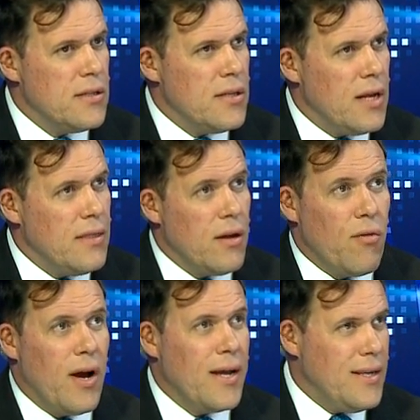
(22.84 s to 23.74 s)
that
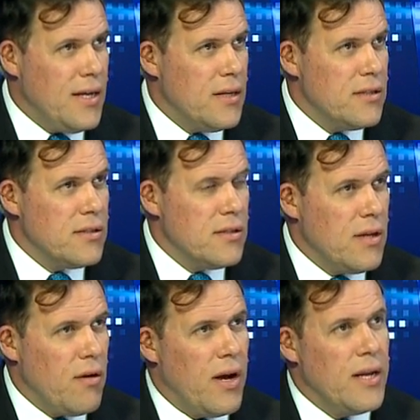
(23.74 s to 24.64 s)
their ideas,
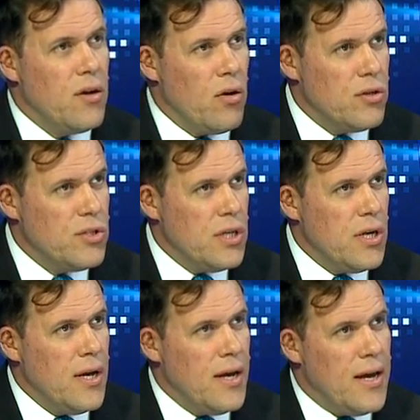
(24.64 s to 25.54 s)
their
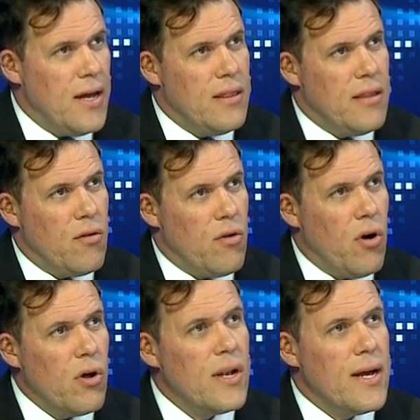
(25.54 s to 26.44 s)
ideology, and their
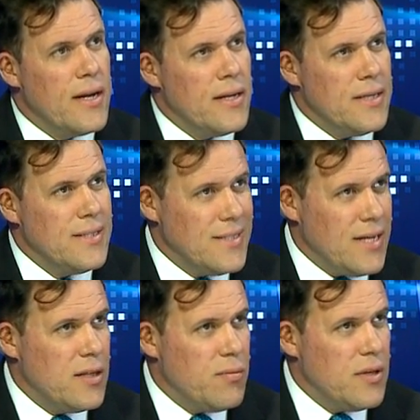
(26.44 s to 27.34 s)
online
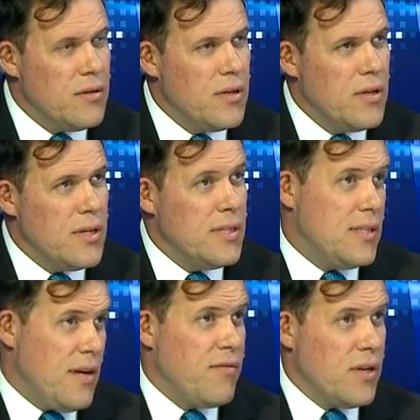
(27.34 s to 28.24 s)
incitement is
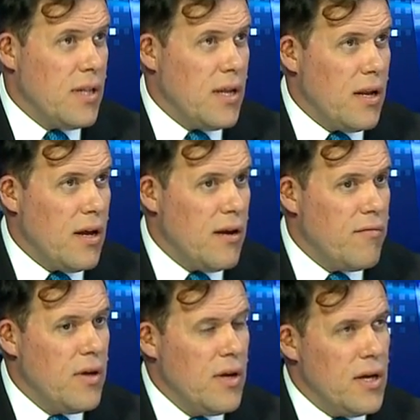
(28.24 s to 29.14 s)
definitely
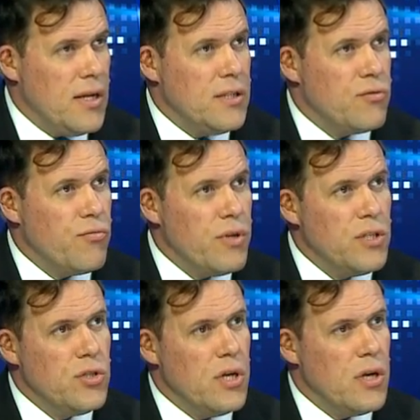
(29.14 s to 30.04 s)
alive, and it's
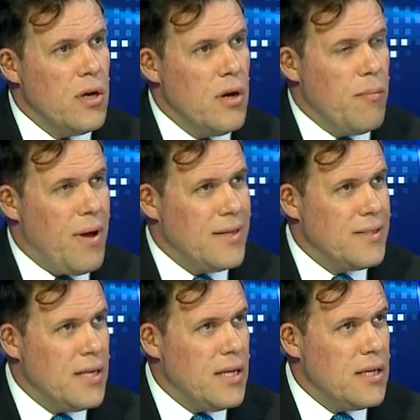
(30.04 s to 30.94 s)
reaching
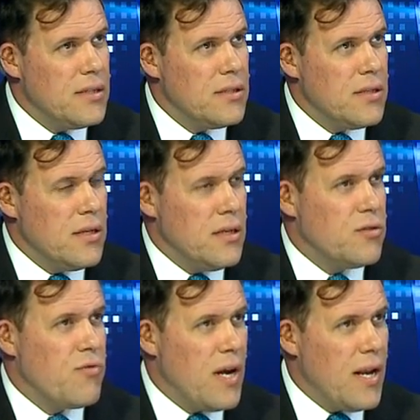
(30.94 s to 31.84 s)
Palestinians,
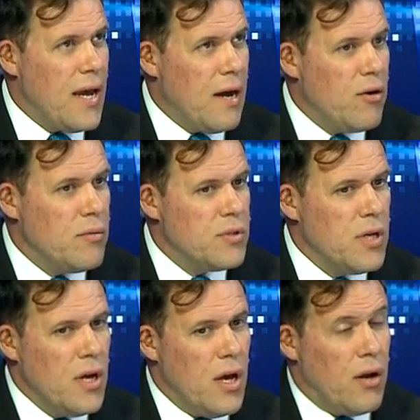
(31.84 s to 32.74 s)
Israeli Arabs,
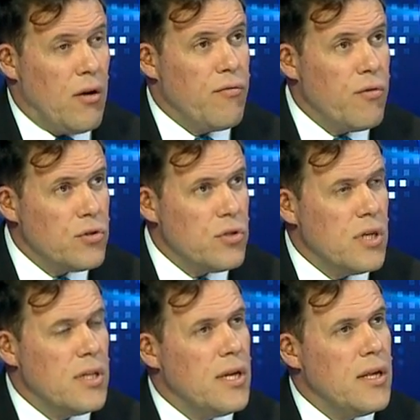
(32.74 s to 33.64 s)
and
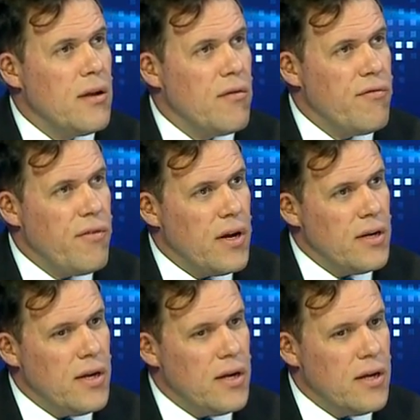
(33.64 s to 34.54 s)
unfortunately they're
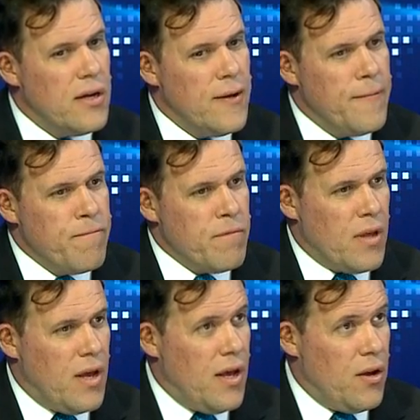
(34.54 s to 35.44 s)
finding
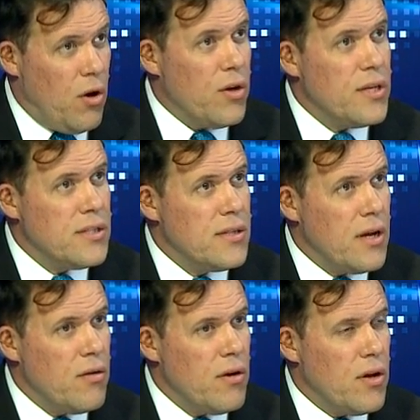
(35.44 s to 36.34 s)
an audience
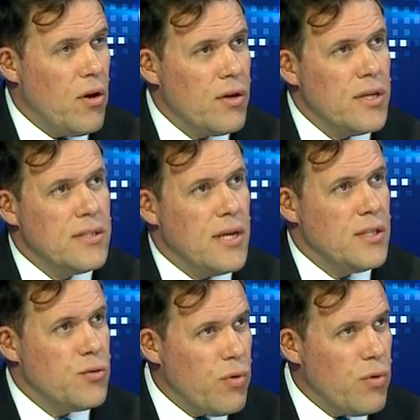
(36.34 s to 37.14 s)
there, an audience that is